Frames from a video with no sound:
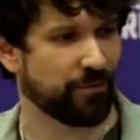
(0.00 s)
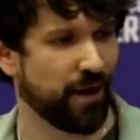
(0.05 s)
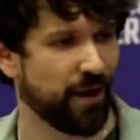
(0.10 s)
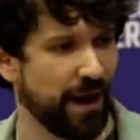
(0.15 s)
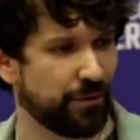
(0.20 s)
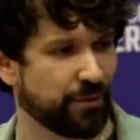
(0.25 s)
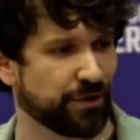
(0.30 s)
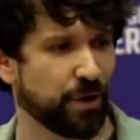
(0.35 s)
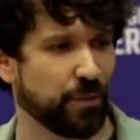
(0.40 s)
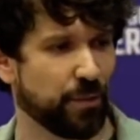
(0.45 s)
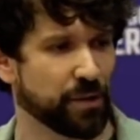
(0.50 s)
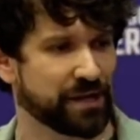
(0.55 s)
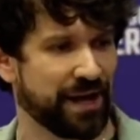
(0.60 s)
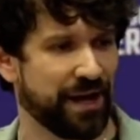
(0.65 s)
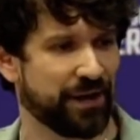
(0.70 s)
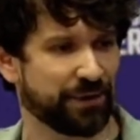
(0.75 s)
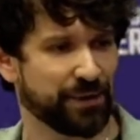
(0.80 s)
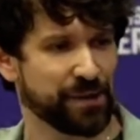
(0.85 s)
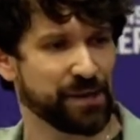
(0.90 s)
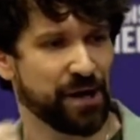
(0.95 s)
Where she almost killed
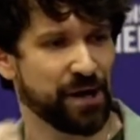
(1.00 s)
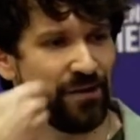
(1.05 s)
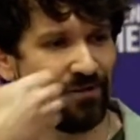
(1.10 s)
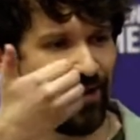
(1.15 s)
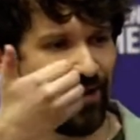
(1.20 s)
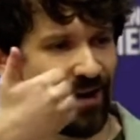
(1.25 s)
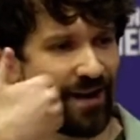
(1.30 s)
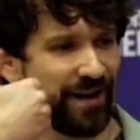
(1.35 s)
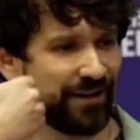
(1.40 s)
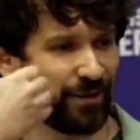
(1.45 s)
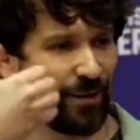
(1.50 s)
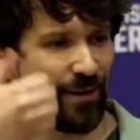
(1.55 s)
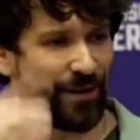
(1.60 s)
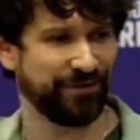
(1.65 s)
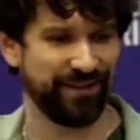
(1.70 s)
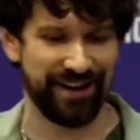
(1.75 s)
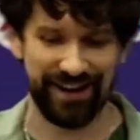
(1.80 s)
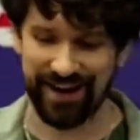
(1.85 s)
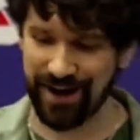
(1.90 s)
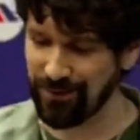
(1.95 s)
herself on a Twitter
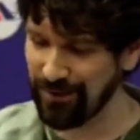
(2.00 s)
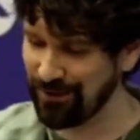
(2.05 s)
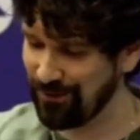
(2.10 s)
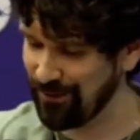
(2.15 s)
video with one?